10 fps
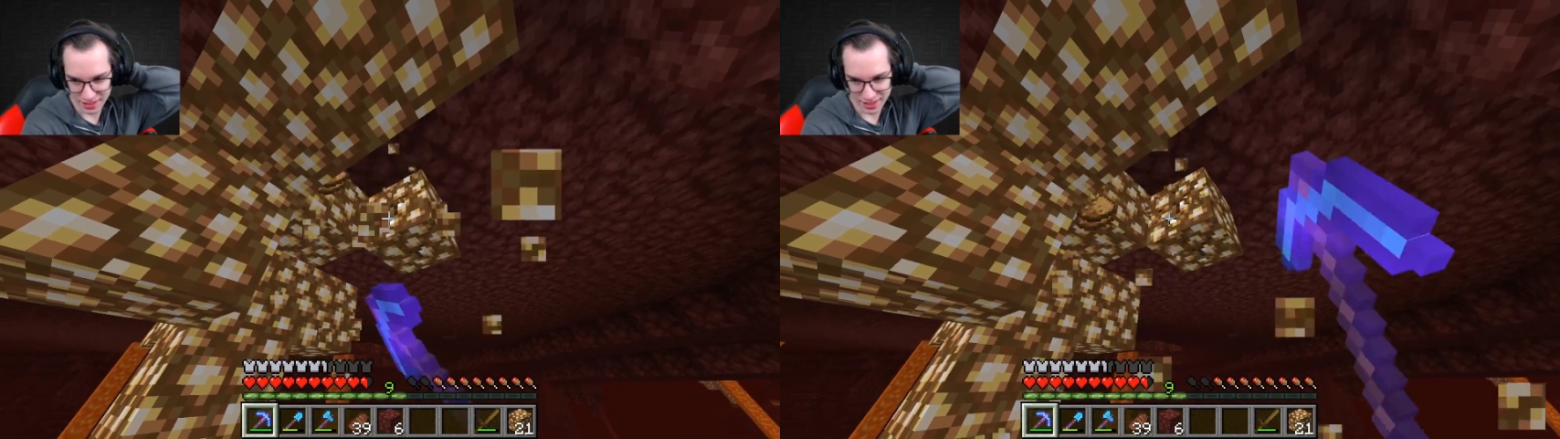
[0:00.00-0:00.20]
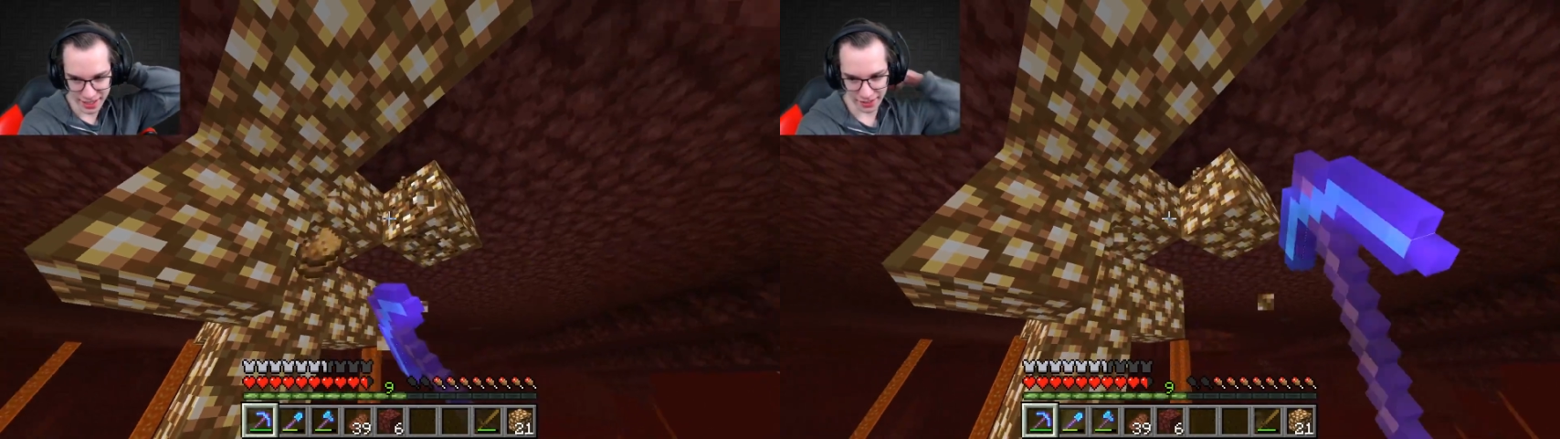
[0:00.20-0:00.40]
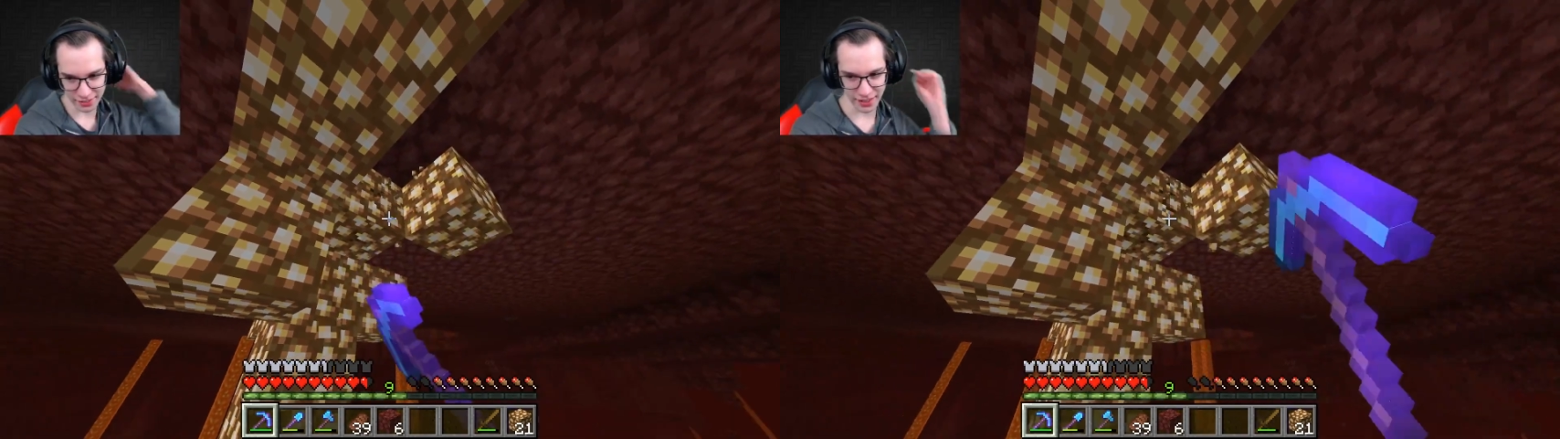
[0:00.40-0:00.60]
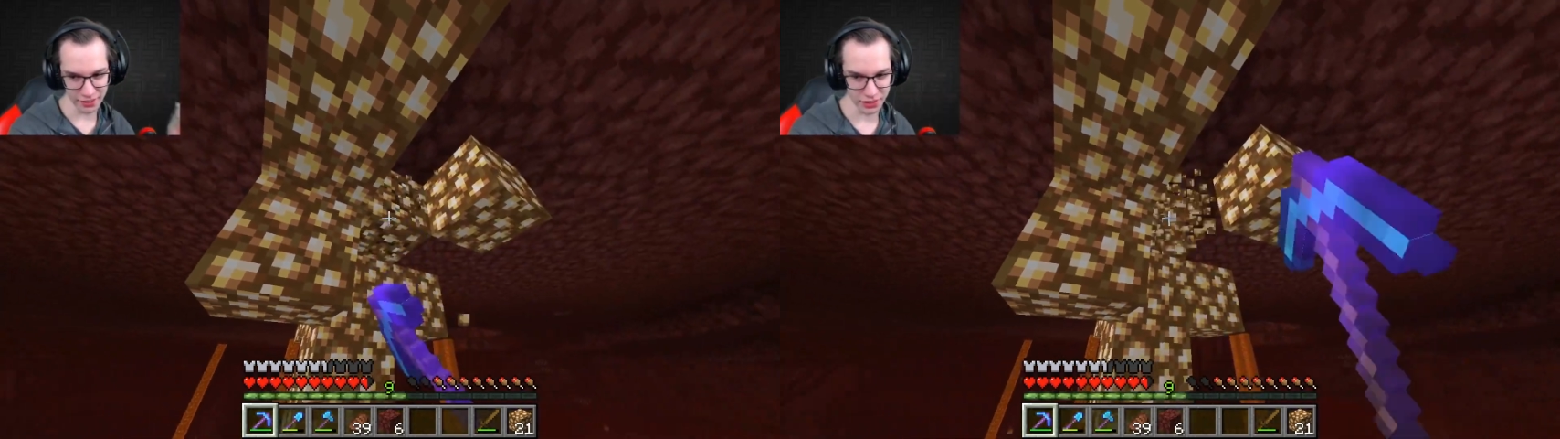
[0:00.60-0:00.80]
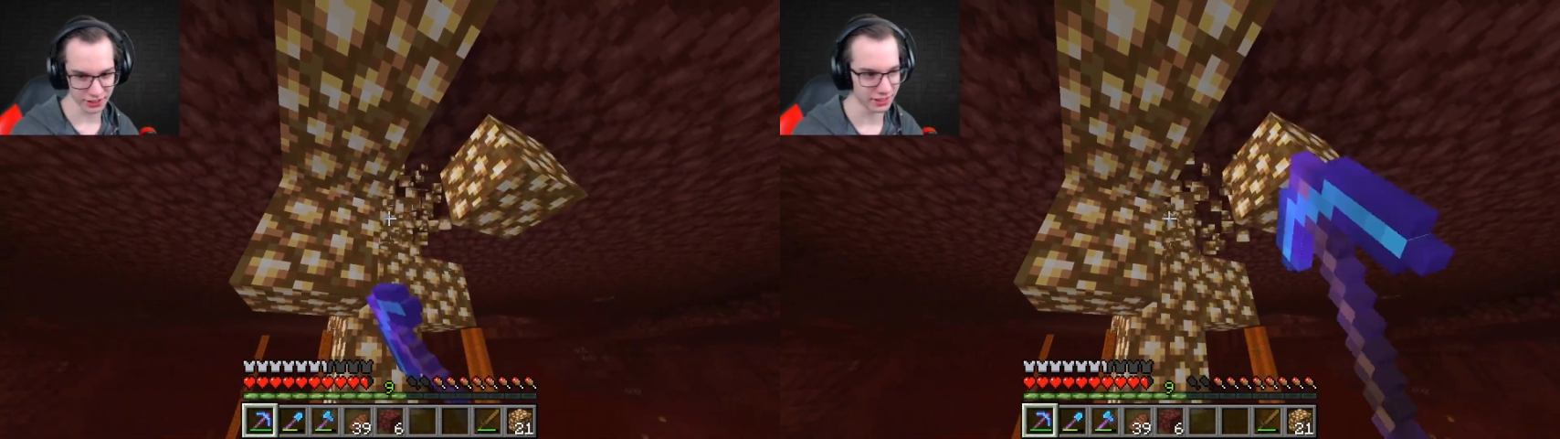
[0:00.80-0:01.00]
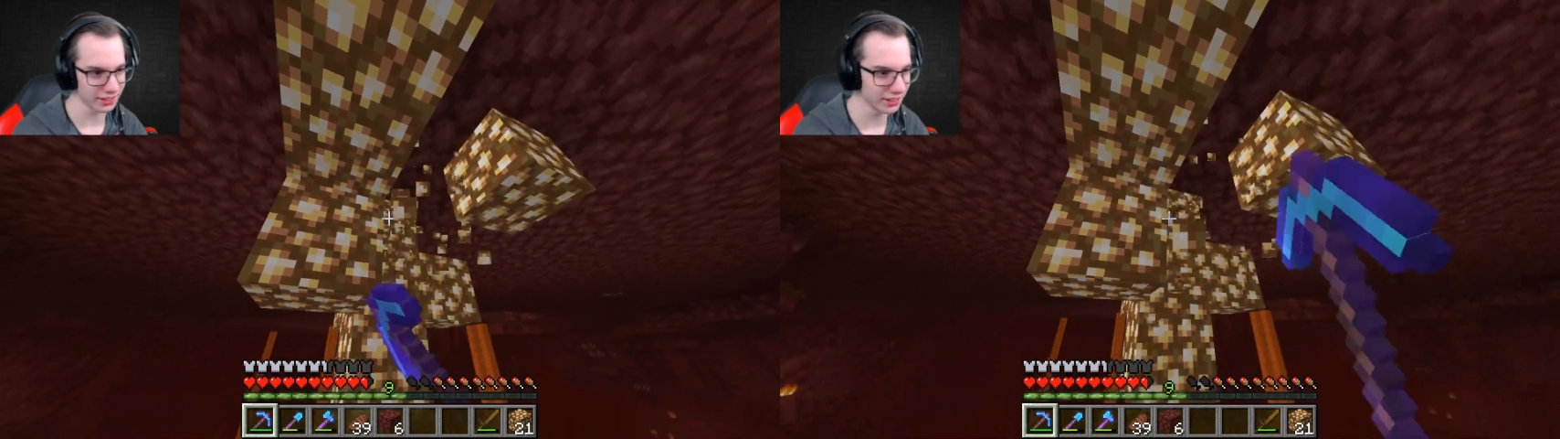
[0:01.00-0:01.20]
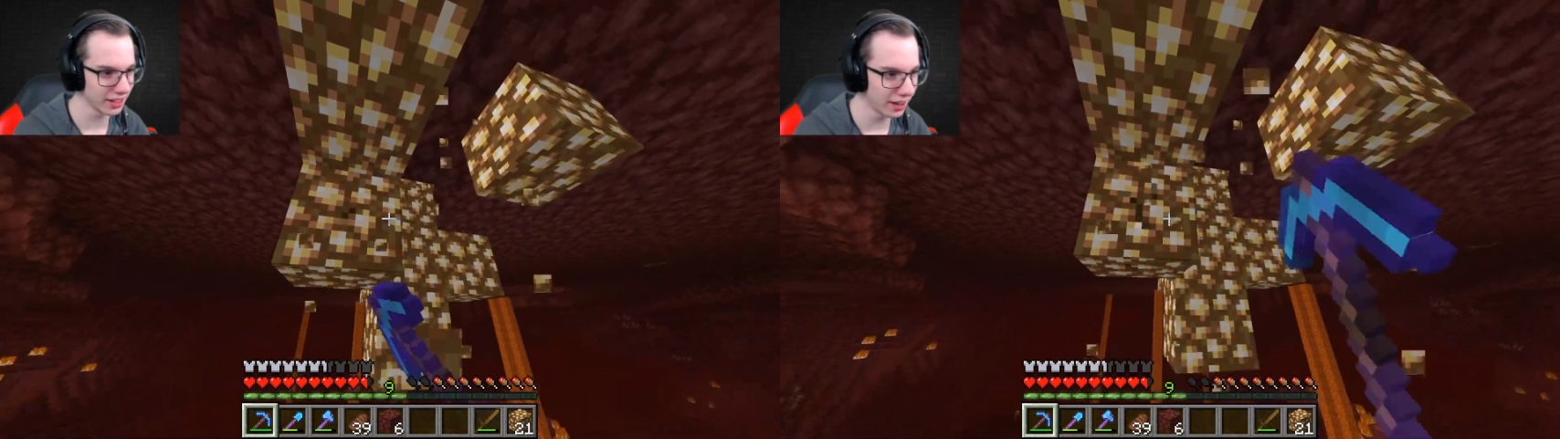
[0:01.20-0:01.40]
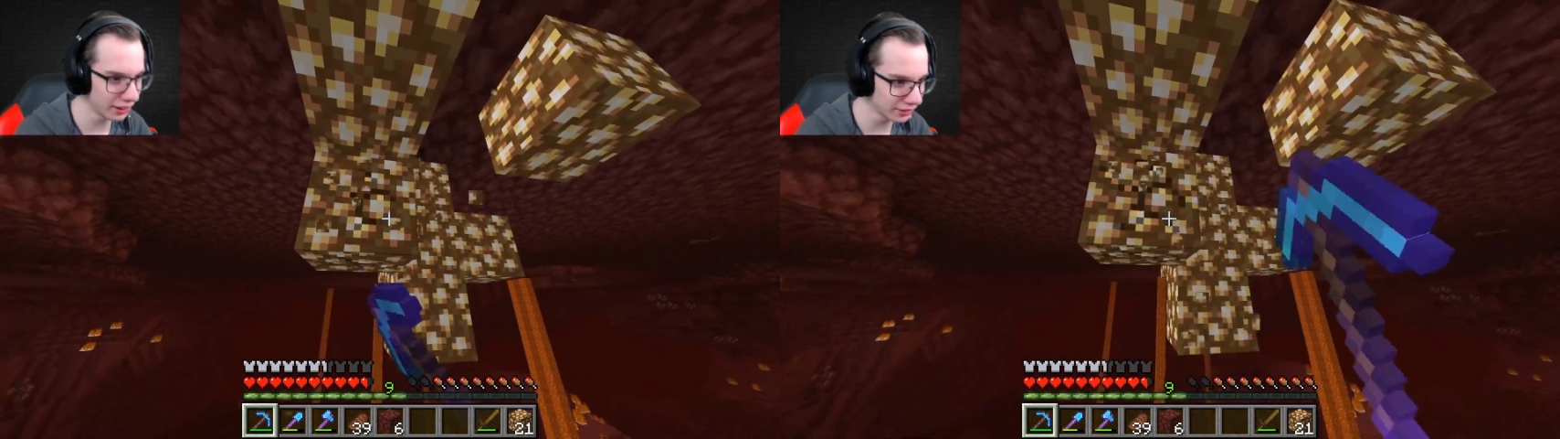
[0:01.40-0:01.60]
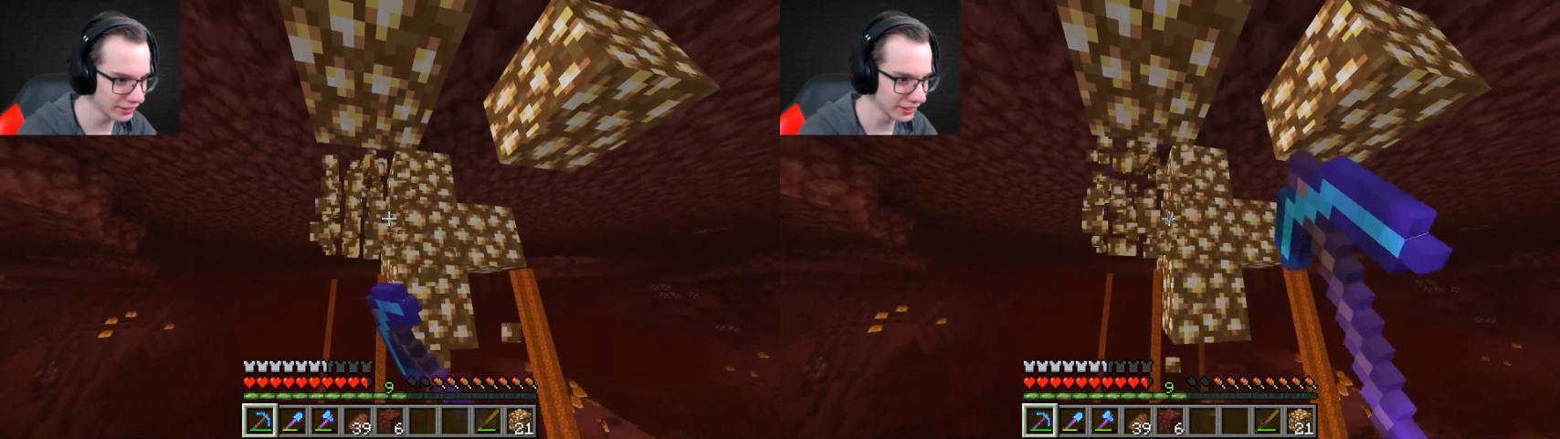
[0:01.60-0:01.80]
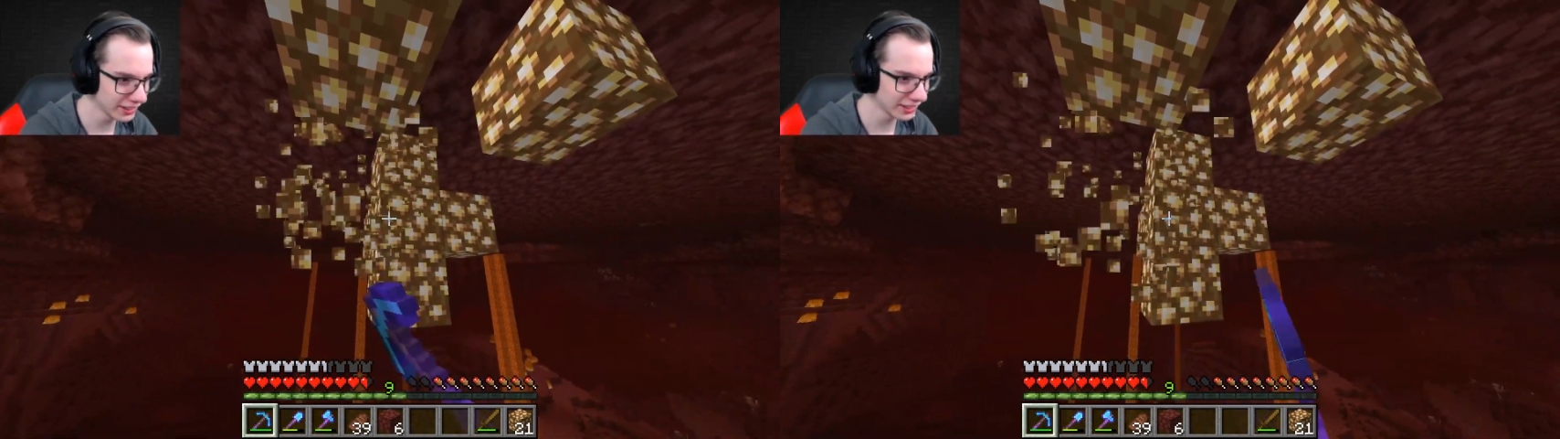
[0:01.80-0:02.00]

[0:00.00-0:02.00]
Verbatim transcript: inside the nether, you know?